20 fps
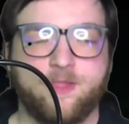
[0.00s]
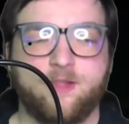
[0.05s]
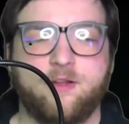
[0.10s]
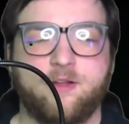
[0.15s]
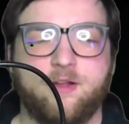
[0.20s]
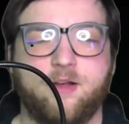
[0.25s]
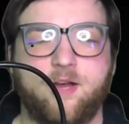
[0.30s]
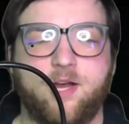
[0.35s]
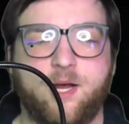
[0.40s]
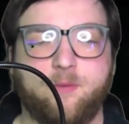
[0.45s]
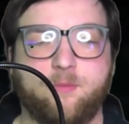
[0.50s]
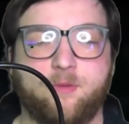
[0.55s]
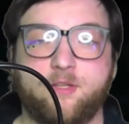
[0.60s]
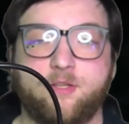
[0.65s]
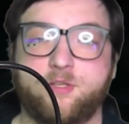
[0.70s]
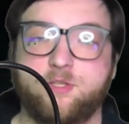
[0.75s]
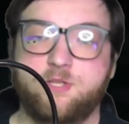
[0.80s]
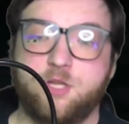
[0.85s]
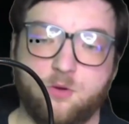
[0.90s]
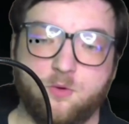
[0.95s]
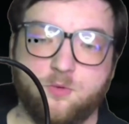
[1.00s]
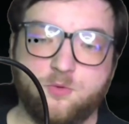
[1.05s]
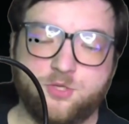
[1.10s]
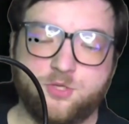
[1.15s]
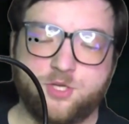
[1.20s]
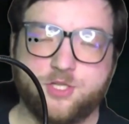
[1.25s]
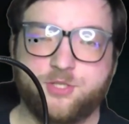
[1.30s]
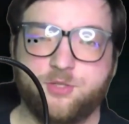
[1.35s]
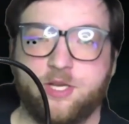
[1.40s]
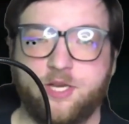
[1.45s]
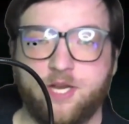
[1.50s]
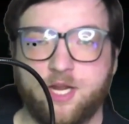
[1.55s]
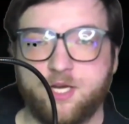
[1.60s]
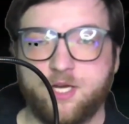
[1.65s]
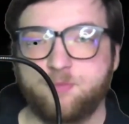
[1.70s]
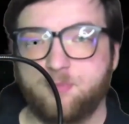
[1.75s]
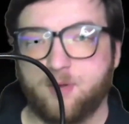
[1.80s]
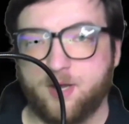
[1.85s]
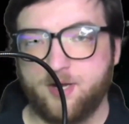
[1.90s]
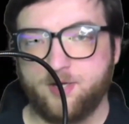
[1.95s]
Um, and then two, she's kidnapped
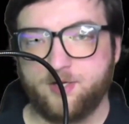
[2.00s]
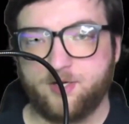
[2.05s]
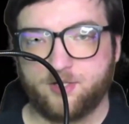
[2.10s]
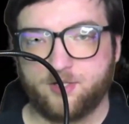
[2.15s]
by Dr.